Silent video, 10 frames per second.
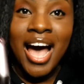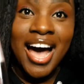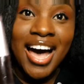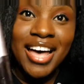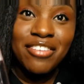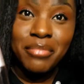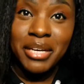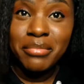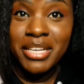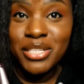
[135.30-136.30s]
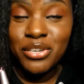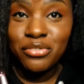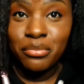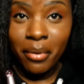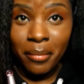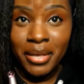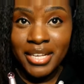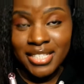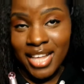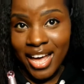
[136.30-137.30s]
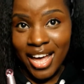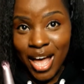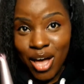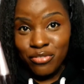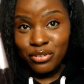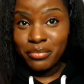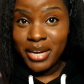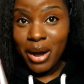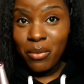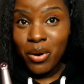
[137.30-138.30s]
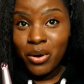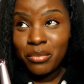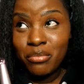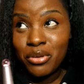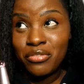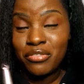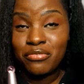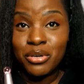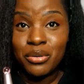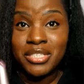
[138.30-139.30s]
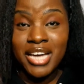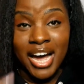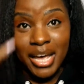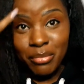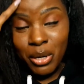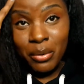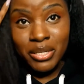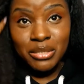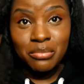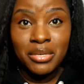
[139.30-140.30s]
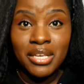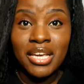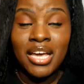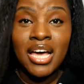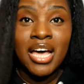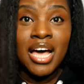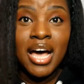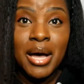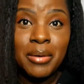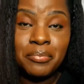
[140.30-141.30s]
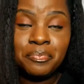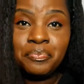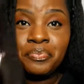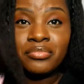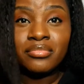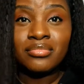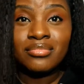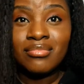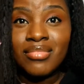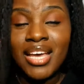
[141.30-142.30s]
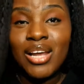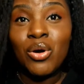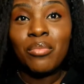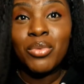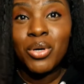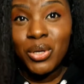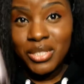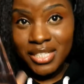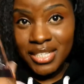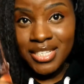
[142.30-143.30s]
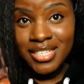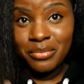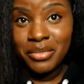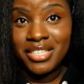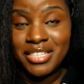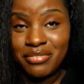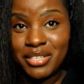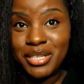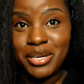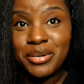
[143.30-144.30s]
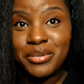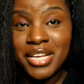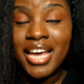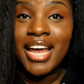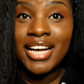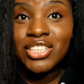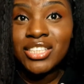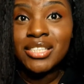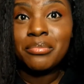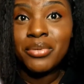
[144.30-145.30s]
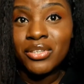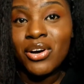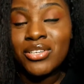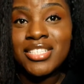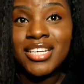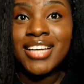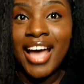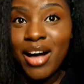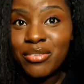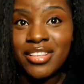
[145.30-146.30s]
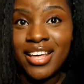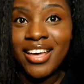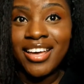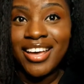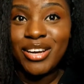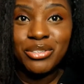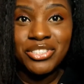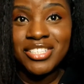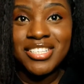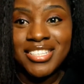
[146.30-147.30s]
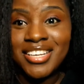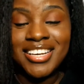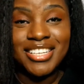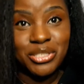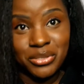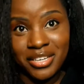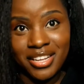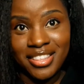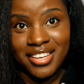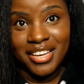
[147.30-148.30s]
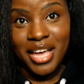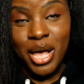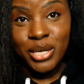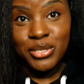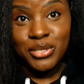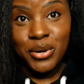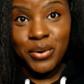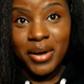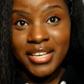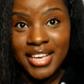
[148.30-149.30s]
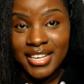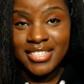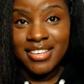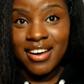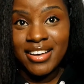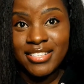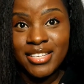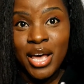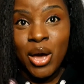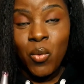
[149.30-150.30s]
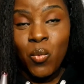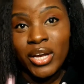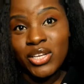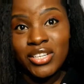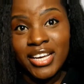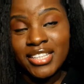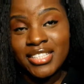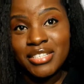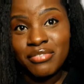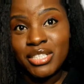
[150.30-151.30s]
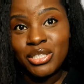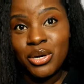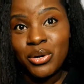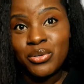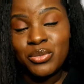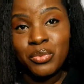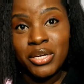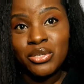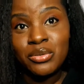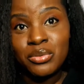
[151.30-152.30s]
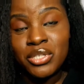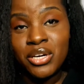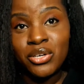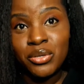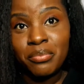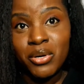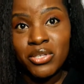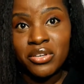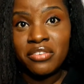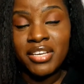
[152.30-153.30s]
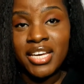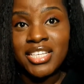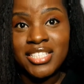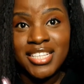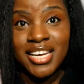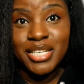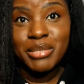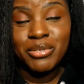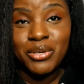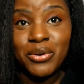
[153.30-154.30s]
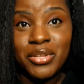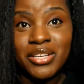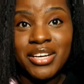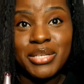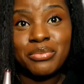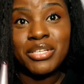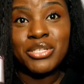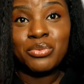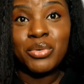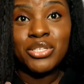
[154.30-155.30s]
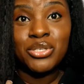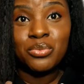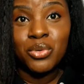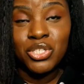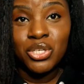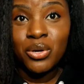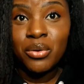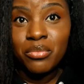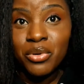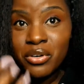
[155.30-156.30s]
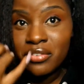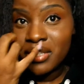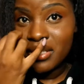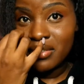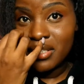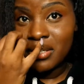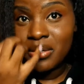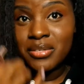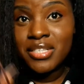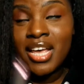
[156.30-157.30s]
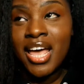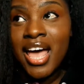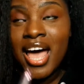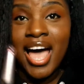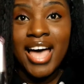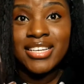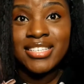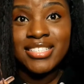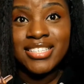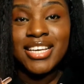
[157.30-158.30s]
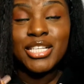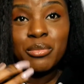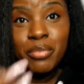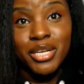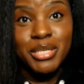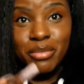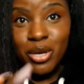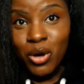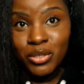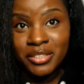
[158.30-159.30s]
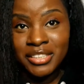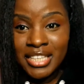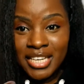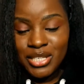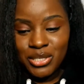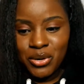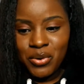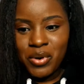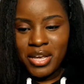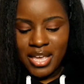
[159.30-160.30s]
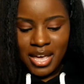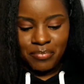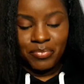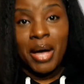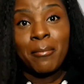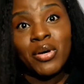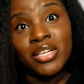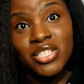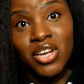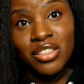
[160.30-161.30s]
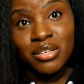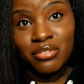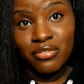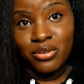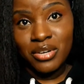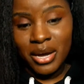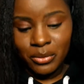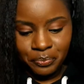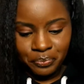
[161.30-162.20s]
i have made myself a promise that from now on moving forward i am going to be um a lot more consistent with these videos and actually put content out there and not just sit and do nothing so yes guys when you like these videos when you turn on your post notifications that lets me know that you guys want to want to watch a lot more of these videos and it spurs me on so yeah i'm gonna start the review now